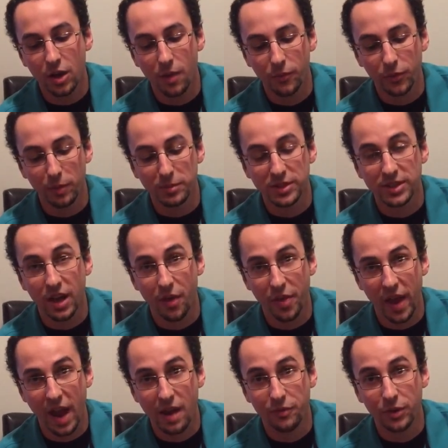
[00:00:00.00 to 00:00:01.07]
come from
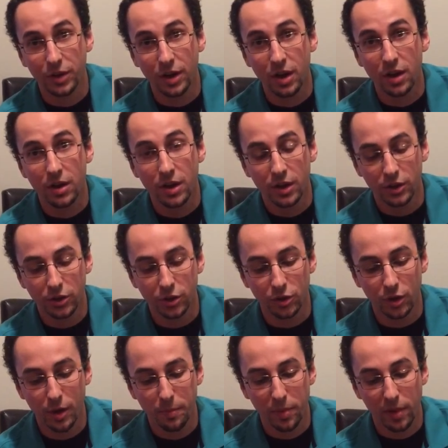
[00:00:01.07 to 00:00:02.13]
South Africa,
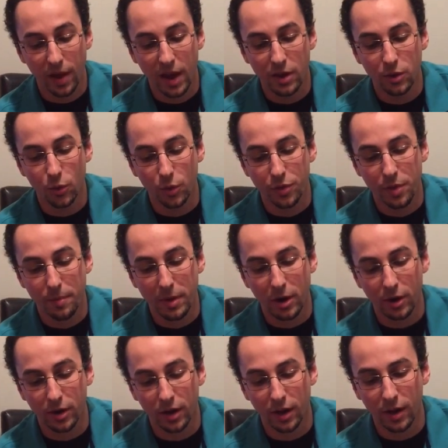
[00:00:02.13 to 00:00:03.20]
Europe, and North
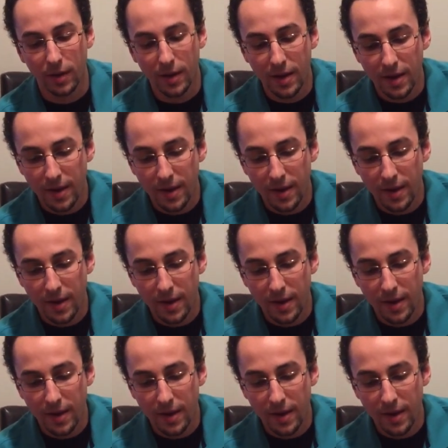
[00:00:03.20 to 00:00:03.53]
America.